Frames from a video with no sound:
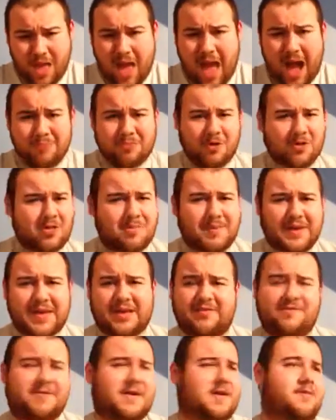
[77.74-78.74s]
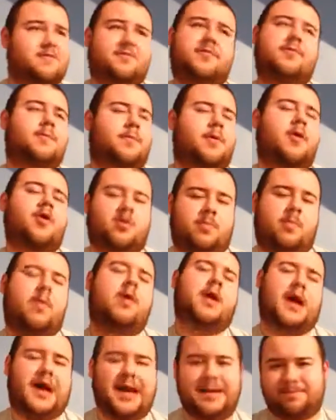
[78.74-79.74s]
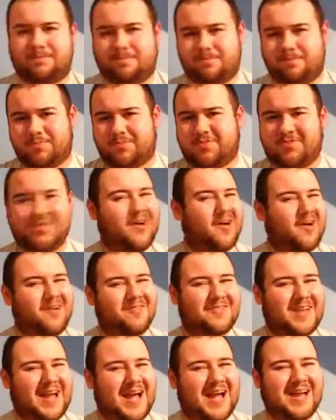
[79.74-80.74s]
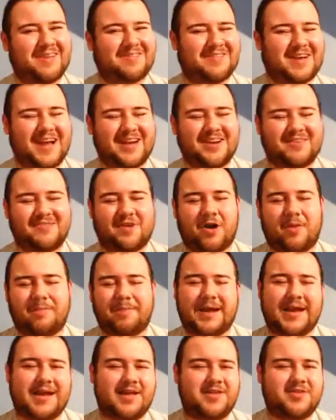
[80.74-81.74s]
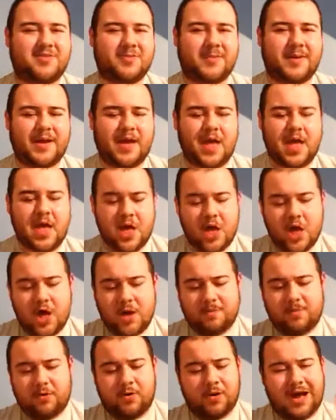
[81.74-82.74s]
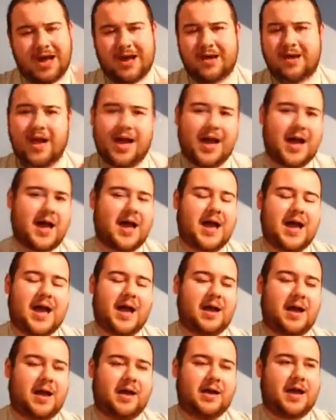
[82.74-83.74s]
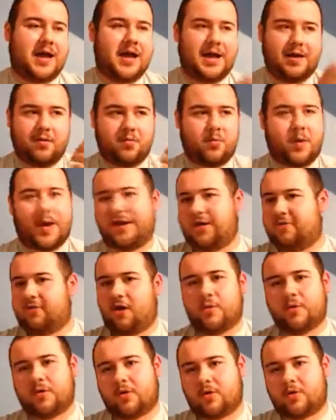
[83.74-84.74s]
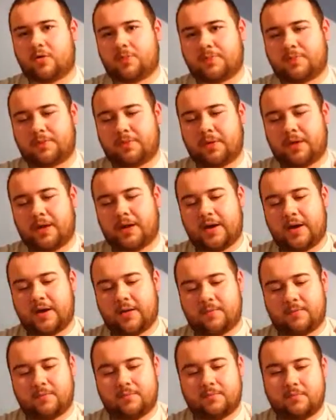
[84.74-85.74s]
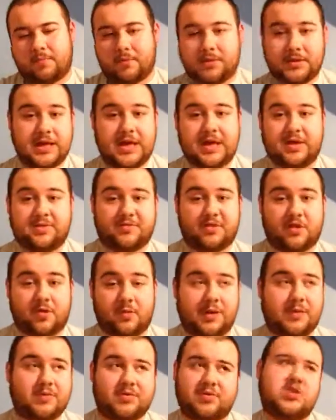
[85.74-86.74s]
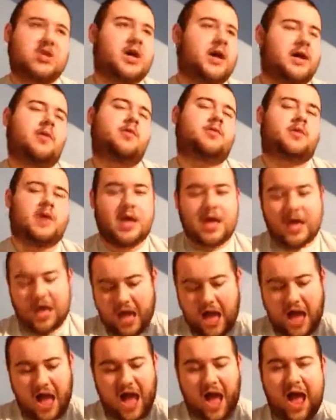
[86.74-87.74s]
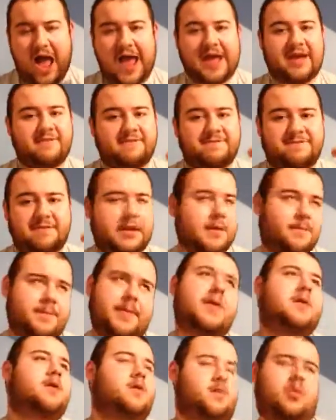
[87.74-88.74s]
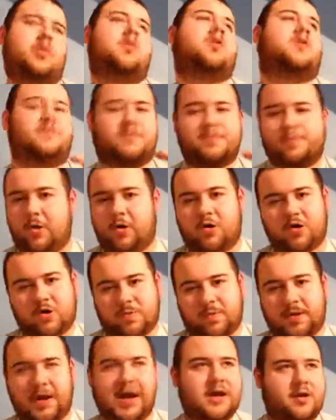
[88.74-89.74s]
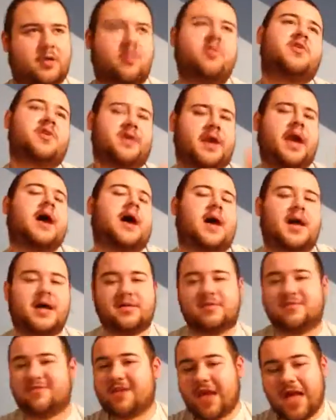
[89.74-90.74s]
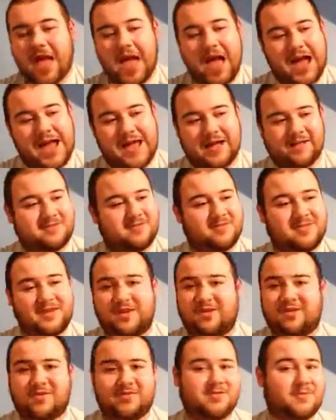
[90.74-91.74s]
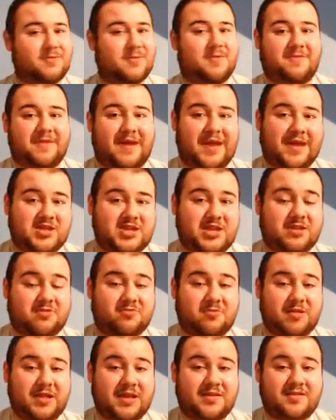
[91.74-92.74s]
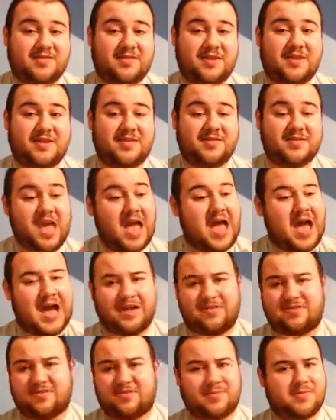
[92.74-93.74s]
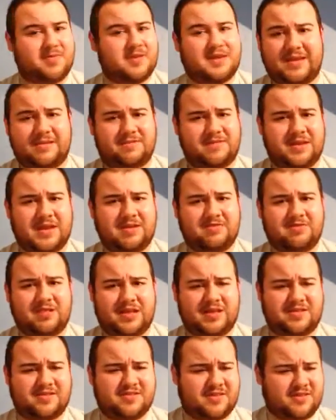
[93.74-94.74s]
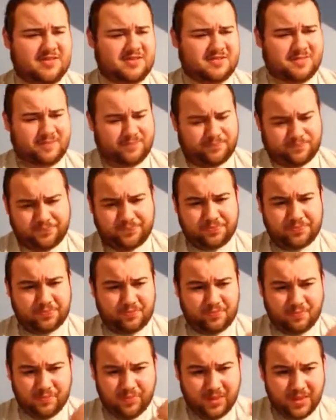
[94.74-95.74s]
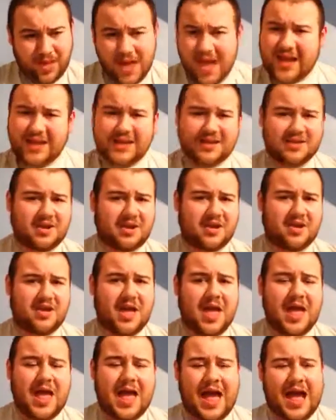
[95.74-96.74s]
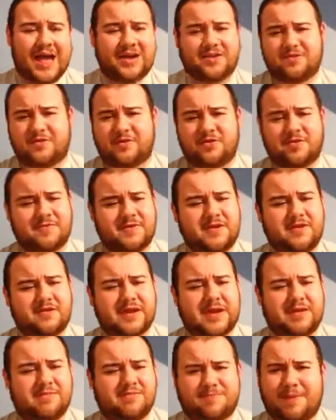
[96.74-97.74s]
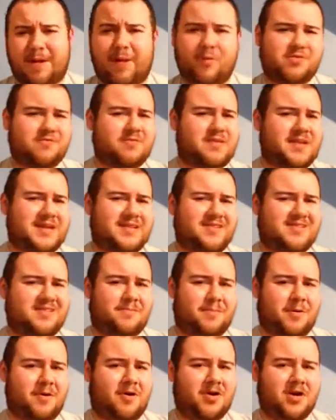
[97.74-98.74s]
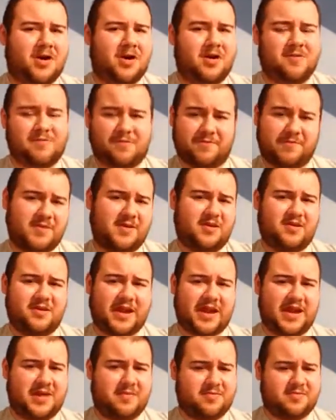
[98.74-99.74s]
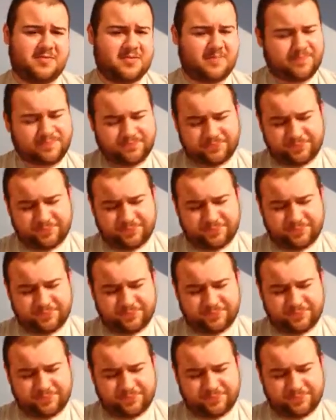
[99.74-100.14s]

I'm not the biggest fan of Pokemon. I sort of kind of got back into it, but when growing up years ago when I was a child, I flipping loved Pokemon. I had all the cards. I had, you know, some of the VHS releases. I had some of the DVD releases, and I had a few of the video games. But I wasn't really into the video games.